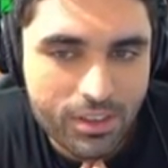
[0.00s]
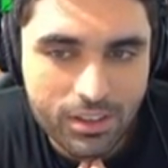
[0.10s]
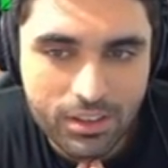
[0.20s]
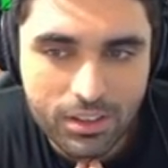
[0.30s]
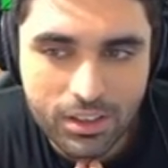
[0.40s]

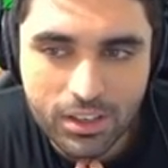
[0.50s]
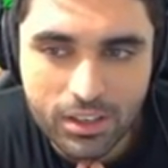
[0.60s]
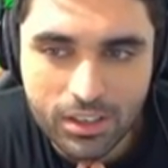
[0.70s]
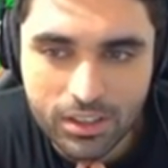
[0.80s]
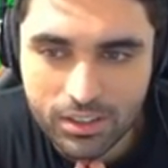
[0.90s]

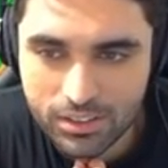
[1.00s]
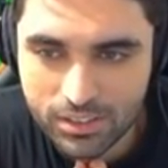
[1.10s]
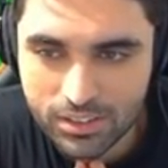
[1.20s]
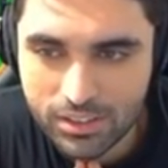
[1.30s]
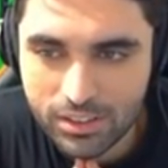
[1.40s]

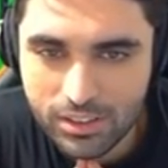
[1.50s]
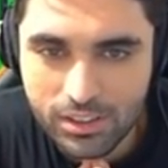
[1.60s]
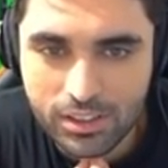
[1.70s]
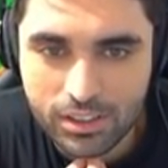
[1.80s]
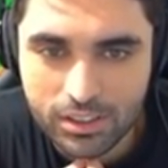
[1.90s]
(no one is talking)